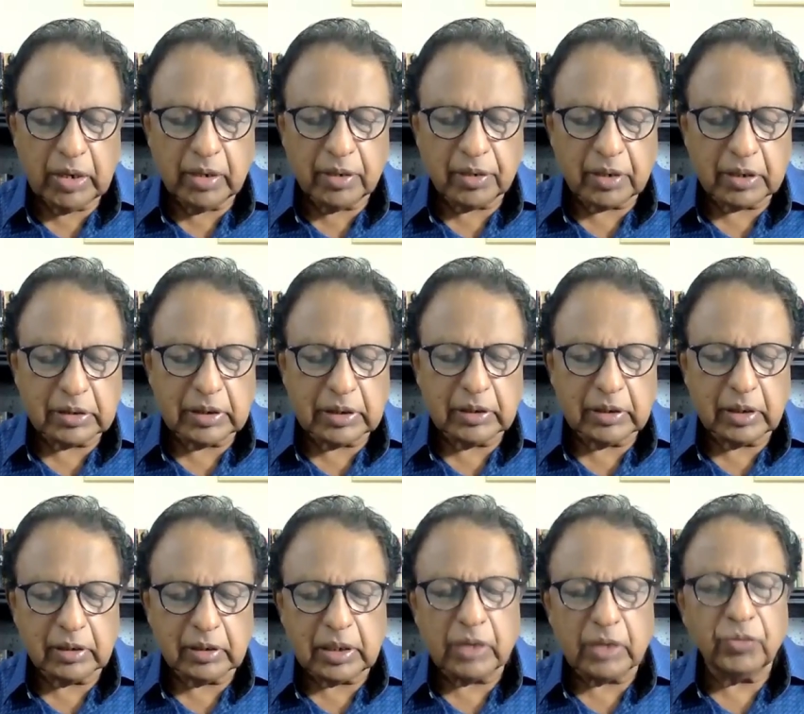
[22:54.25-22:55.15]
interesting
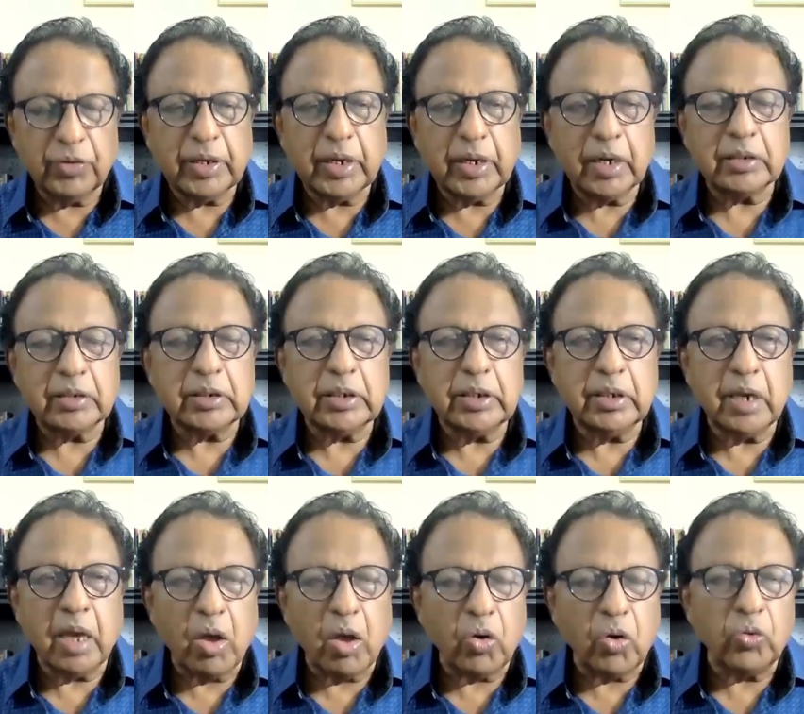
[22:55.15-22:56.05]
thing that we can see
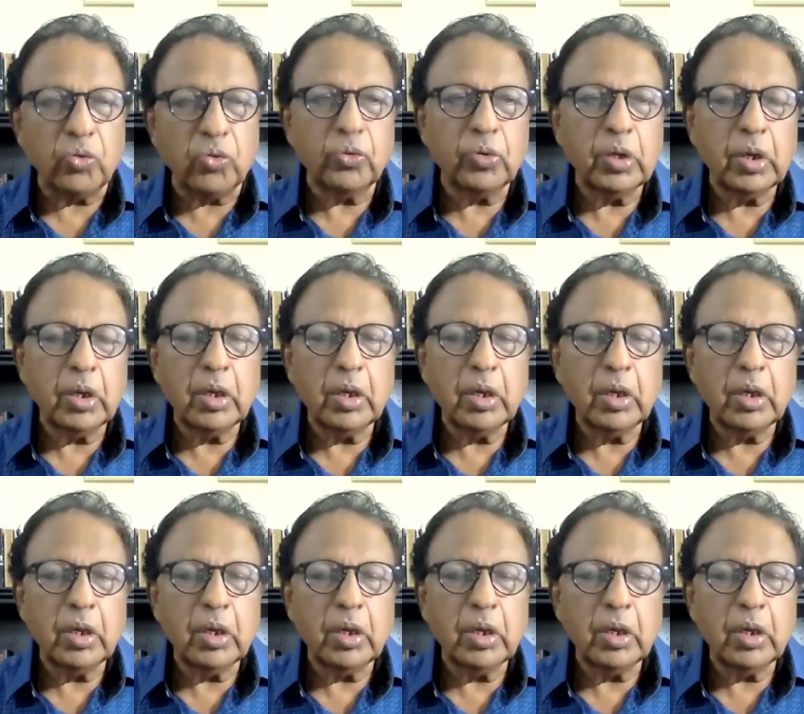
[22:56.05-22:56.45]
now